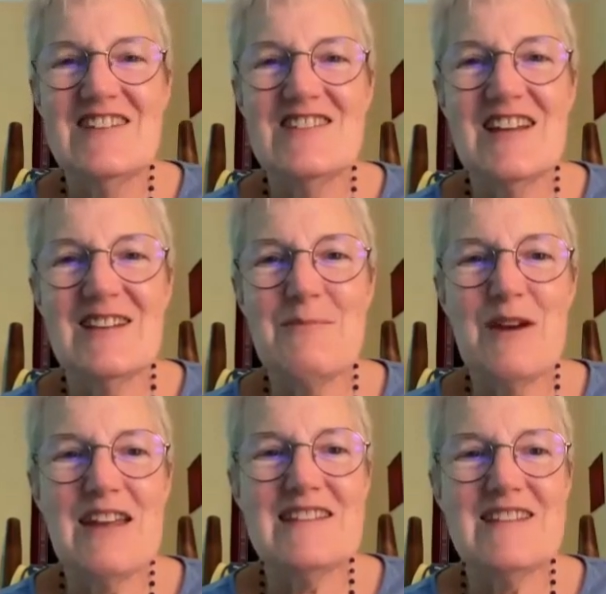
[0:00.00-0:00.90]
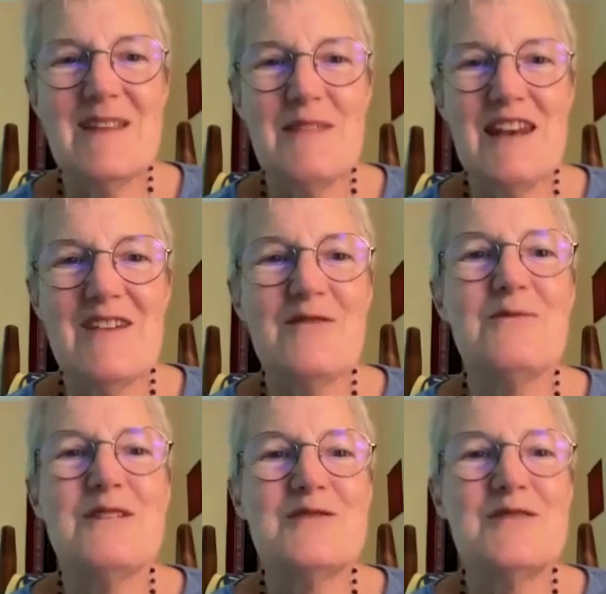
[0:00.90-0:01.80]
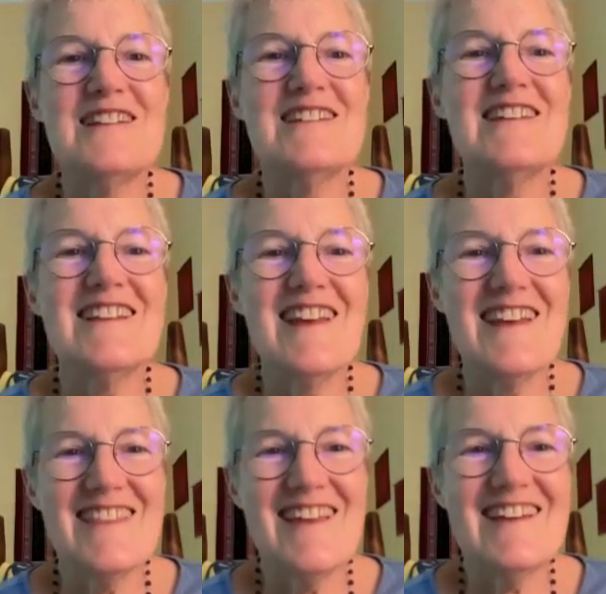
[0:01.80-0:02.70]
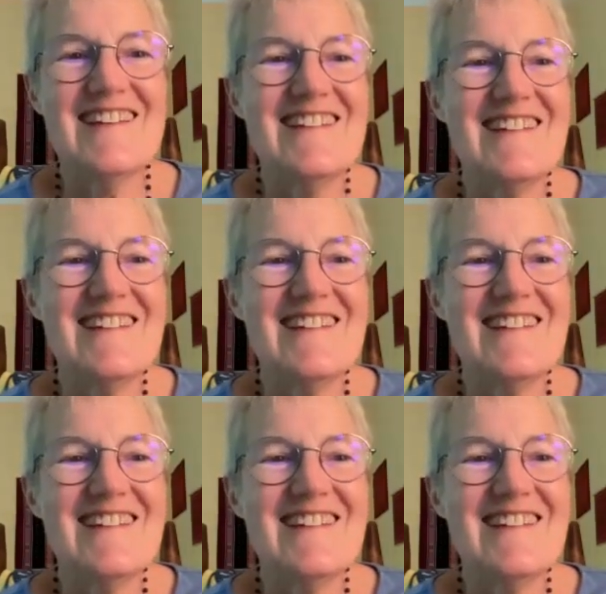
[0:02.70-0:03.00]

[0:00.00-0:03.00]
gently break it to them that every retreat is not like that.